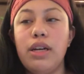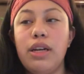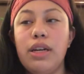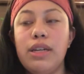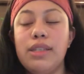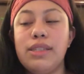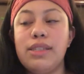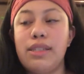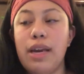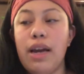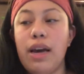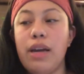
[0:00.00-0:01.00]
it's
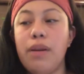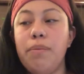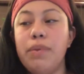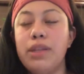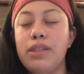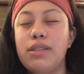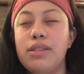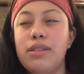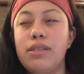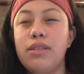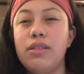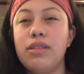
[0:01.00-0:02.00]
sad, but
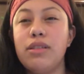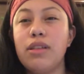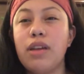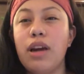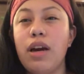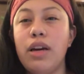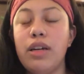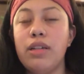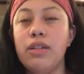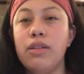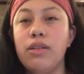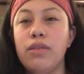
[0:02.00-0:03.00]
it's kind
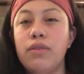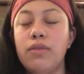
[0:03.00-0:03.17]
of